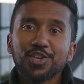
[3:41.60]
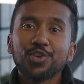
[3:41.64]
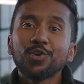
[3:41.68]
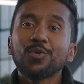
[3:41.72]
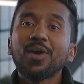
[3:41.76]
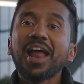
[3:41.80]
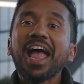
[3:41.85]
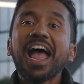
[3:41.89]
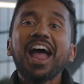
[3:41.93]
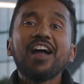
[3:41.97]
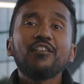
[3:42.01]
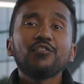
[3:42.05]

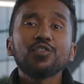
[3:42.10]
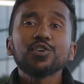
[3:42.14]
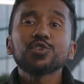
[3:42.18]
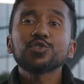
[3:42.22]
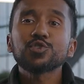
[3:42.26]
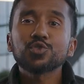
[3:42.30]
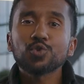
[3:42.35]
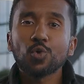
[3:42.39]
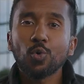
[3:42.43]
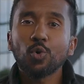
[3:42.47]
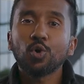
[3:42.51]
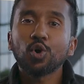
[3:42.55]
Your average
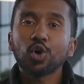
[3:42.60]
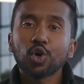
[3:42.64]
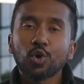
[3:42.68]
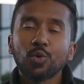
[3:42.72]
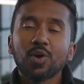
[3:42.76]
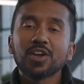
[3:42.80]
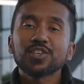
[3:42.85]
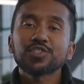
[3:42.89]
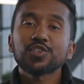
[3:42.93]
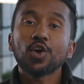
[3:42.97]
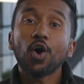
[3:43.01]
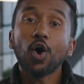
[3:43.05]
score
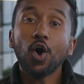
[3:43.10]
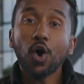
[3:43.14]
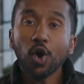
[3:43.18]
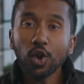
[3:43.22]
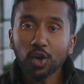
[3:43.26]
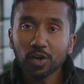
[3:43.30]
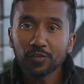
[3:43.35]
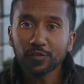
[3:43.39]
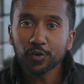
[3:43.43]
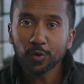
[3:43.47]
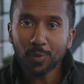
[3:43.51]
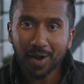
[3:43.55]
across
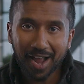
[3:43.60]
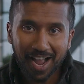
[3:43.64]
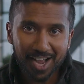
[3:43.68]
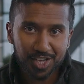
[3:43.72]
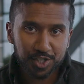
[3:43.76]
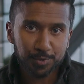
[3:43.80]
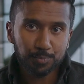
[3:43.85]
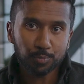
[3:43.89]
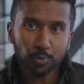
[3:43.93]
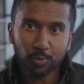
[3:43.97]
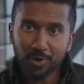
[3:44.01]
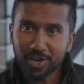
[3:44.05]
all of your
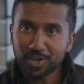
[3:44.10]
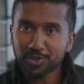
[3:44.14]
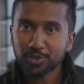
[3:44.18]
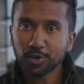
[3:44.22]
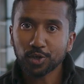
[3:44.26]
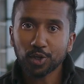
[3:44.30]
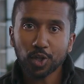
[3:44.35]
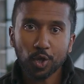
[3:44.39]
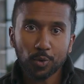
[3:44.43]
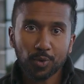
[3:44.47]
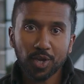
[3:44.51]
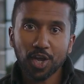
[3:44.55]

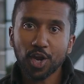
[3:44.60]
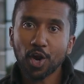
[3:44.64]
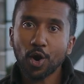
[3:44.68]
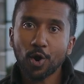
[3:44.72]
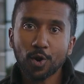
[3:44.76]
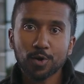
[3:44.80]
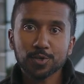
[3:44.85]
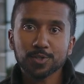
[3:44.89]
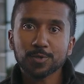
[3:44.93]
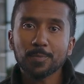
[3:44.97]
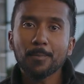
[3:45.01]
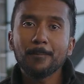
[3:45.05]
aspirational
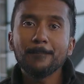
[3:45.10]
OKRs